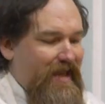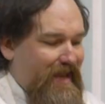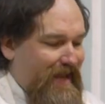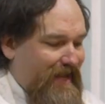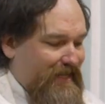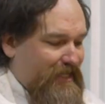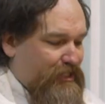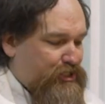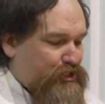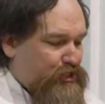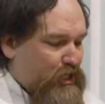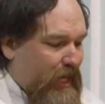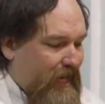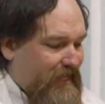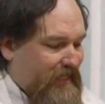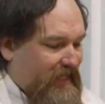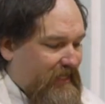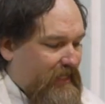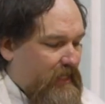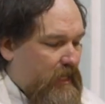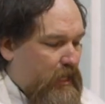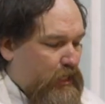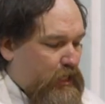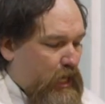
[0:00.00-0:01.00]
in a
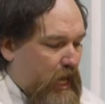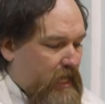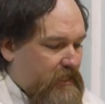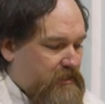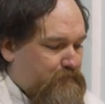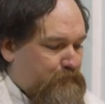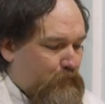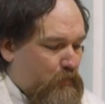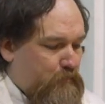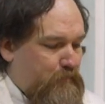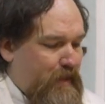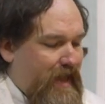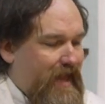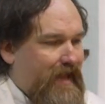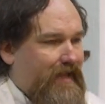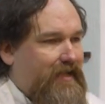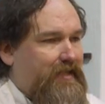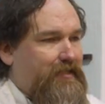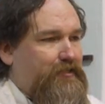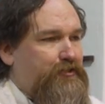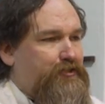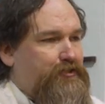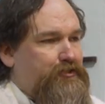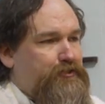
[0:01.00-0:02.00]
shining gospel
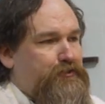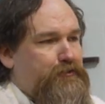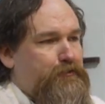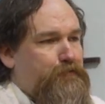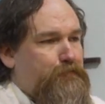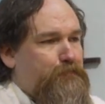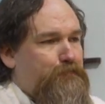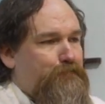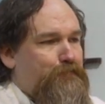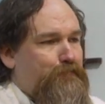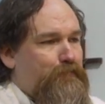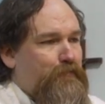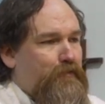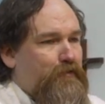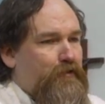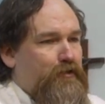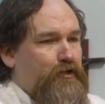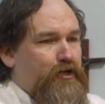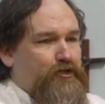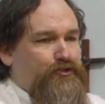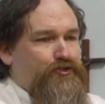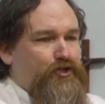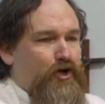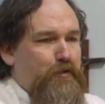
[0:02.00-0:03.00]
package
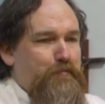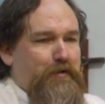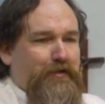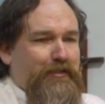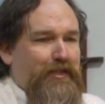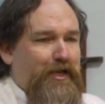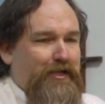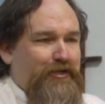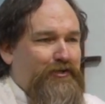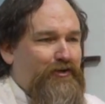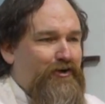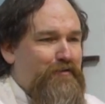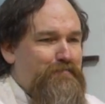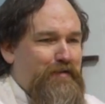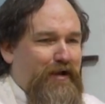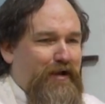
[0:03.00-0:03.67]
a sermon like you're